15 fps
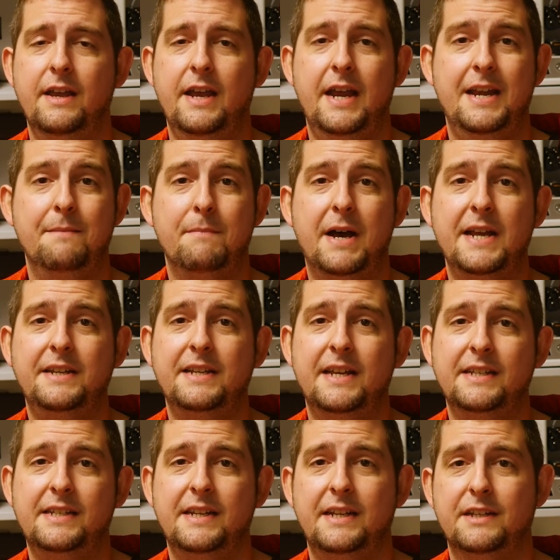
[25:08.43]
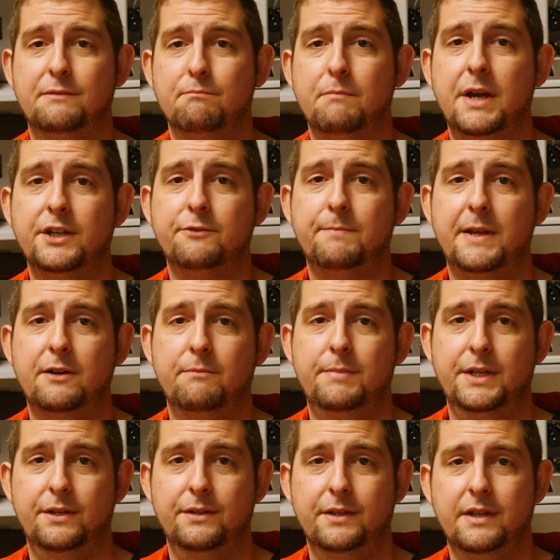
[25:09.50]
and in my testing is much better
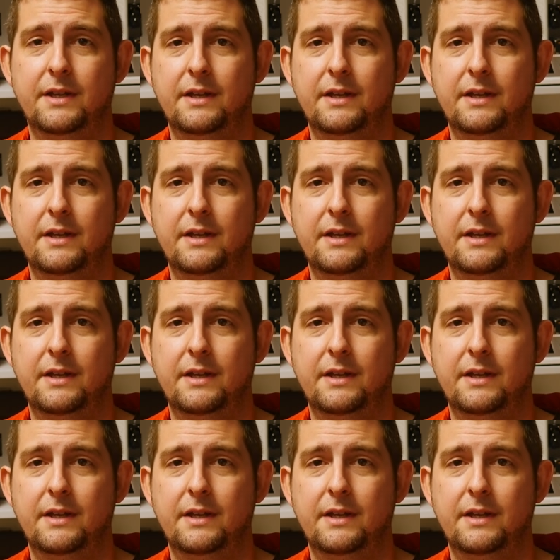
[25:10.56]
built.